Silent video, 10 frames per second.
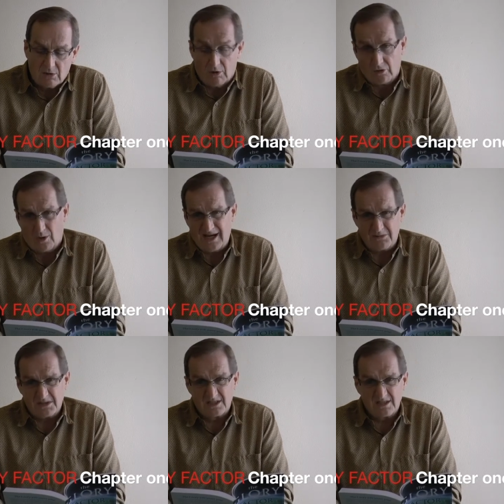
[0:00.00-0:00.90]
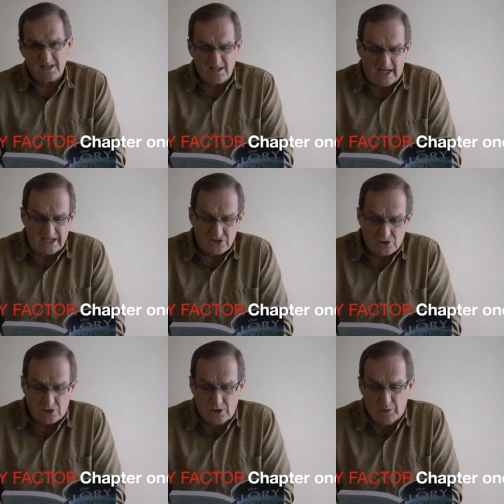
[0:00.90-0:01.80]
Although I was not
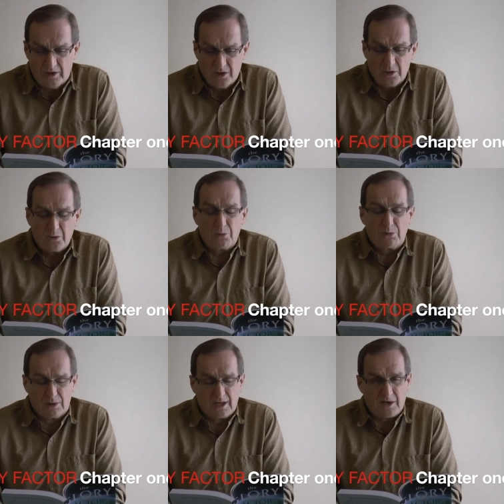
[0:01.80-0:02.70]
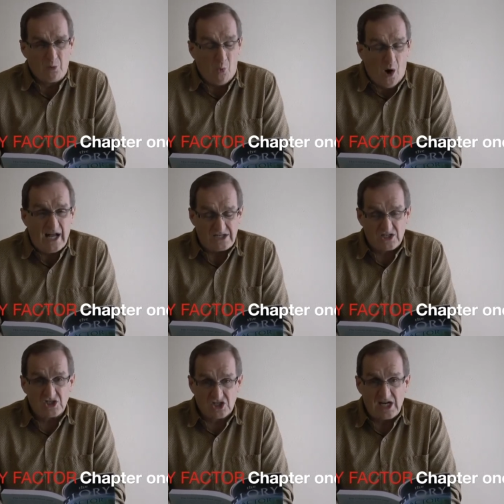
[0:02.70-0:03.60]
sure who would really want
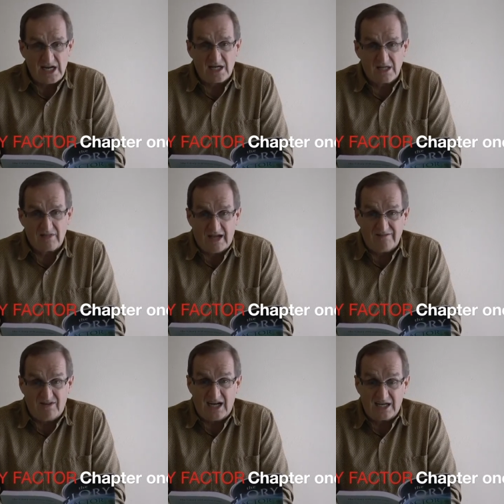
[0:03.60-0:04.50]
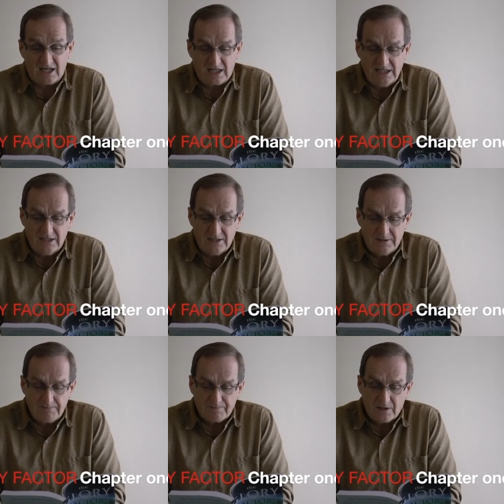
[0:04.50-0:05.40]
to shake that violently.
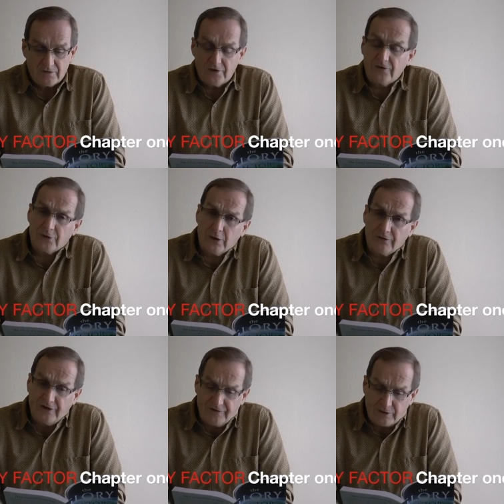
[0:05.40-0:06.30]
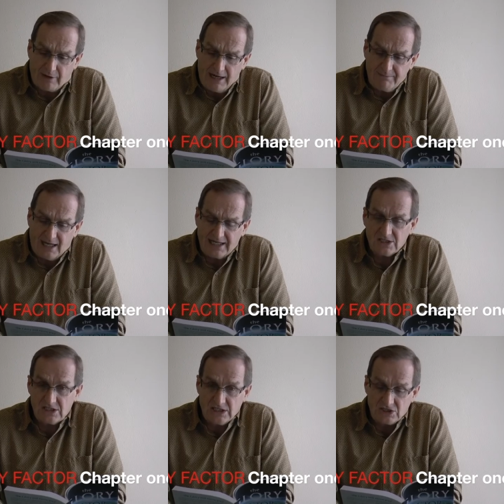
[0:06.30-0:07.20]
The third thing that grabbed my
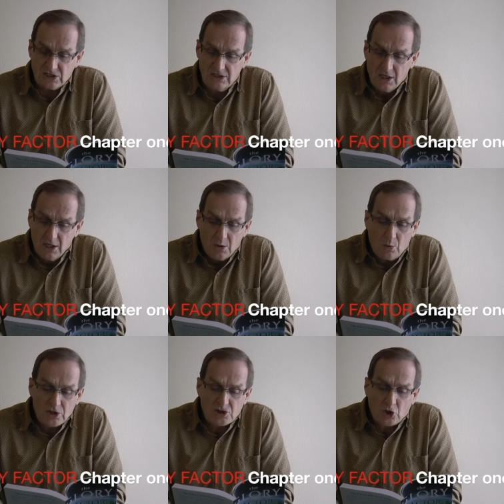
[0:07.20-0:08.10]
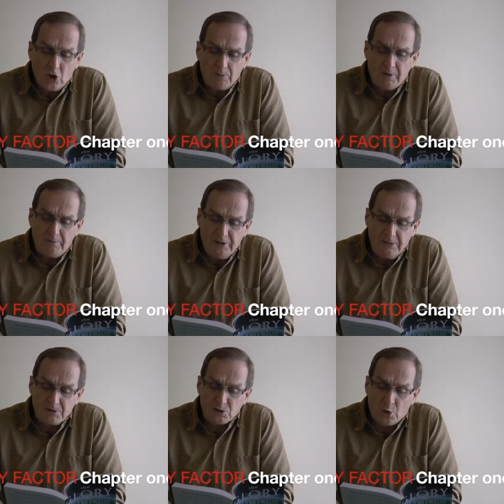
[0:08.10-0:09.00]
attention was the group of
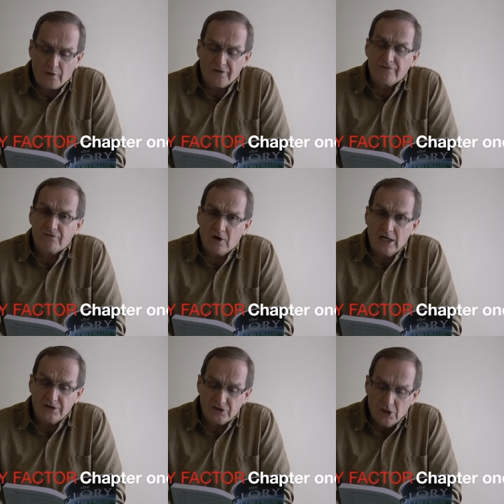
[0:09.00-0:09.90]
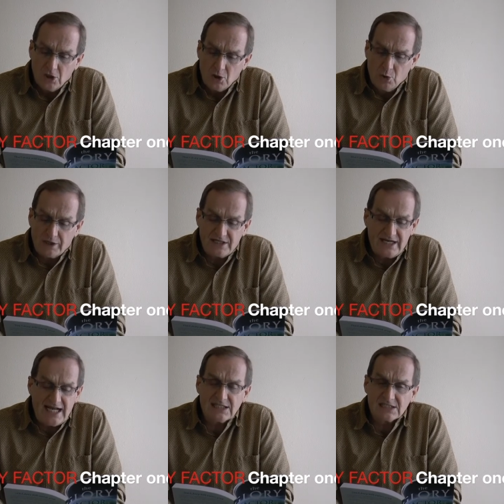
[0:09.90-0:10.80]
people toward the front who were
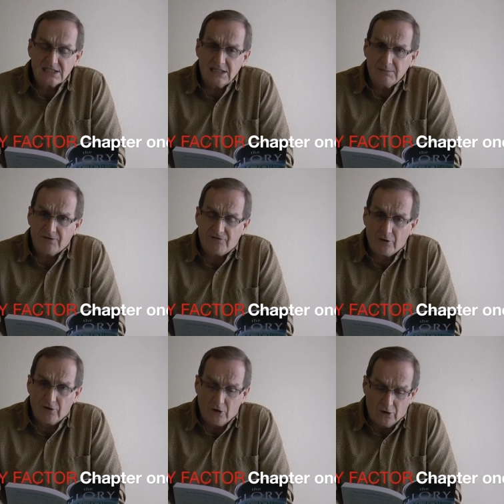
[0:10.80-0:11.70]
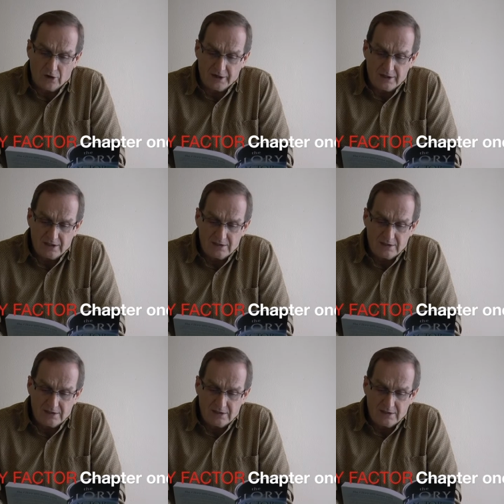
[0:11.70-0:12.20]
dancing before the Lord.